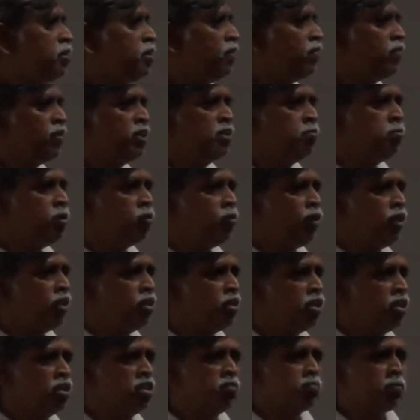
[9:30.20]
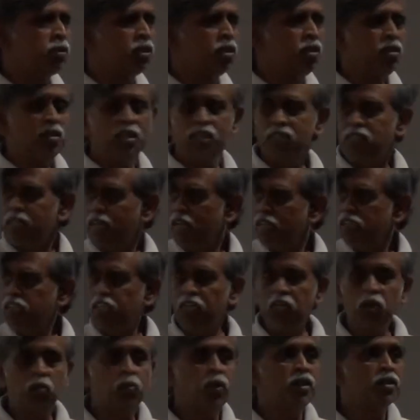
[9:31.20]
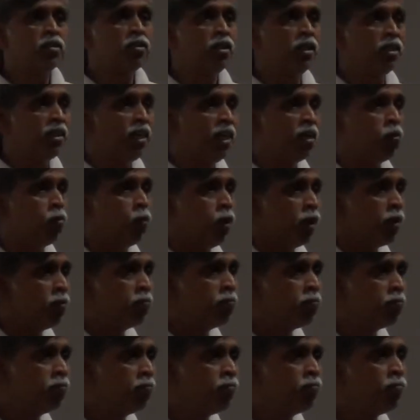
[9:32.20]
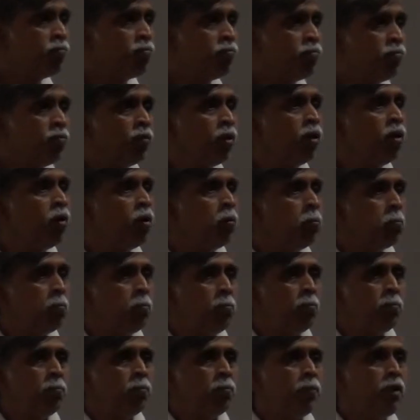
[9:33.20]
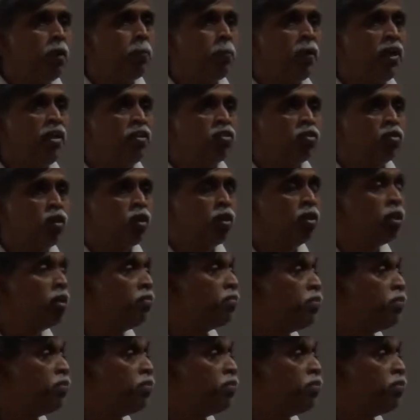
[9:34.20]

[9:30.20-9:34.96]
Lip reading: difference between this energy equation and that one? Depends on the